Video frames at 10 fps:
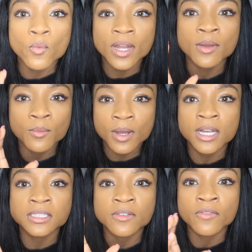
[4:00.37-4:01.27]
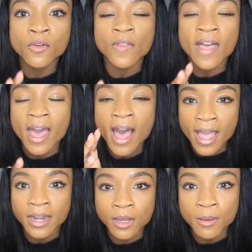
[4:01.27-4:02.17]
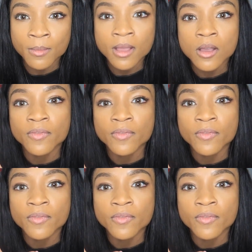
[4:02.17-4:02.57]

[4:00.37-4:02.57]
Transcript: what it was for that item